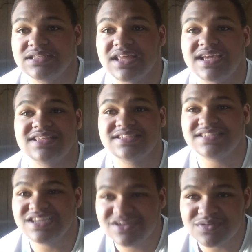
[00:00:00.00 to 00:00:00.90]
Like the
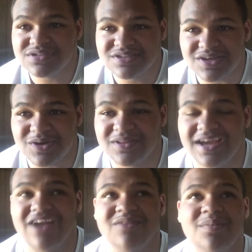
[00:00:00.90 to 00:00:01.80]
sequels though.
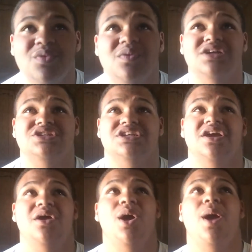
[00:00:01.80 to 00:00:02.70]
Like I remember watching
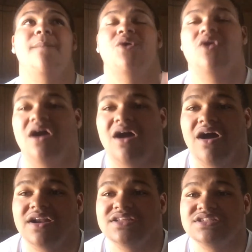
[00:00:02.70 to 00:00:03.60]

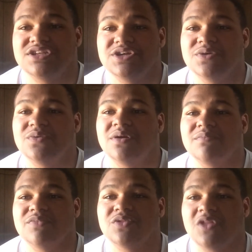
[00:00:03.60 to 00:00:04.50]
Pocahontas 2,
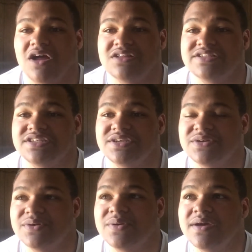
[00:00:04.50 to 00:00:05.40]
Mulan
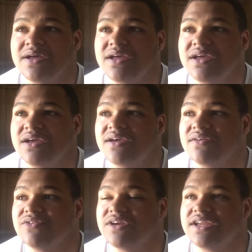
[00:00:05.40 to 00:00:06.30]
2.
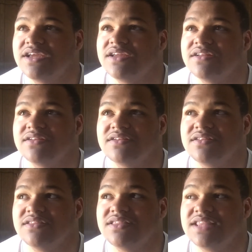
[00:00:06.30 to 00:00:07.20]
Freaking,
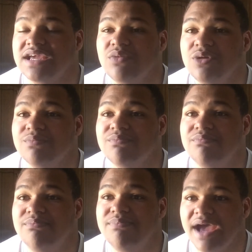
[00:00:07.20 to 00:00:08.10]
they were
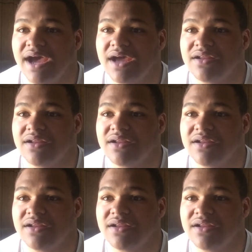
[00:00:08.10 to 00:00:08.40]
bad.